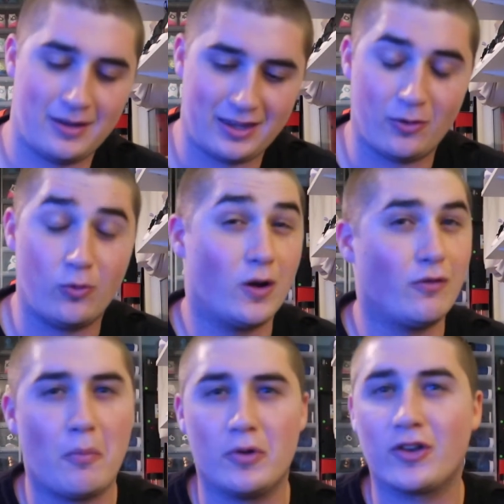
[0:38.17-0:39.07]
I think one of
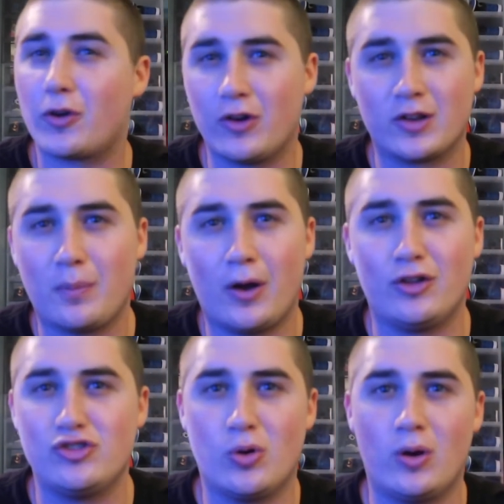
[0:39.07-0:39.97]
them was a Chris
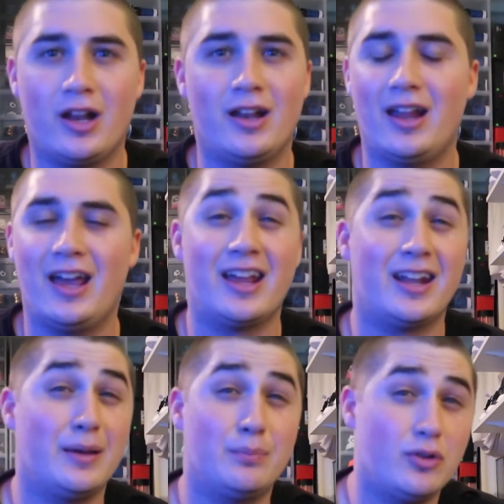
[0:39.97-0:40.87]
Paul Jordan
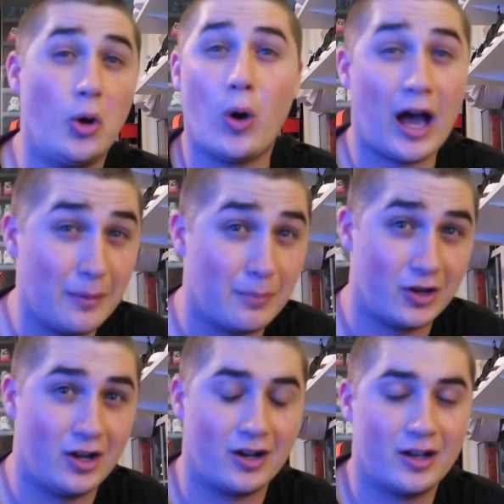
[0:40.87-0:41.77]
and a blue
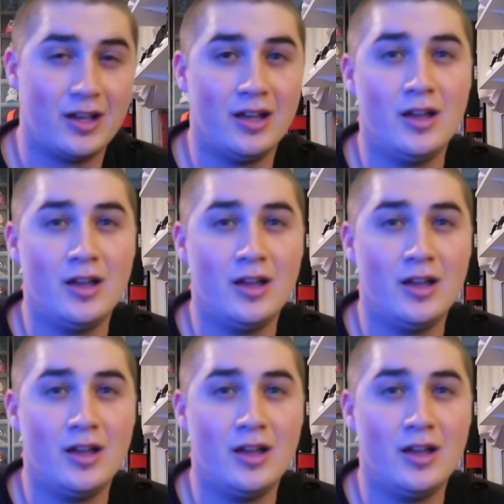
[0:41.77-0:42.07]
Hyperdunk.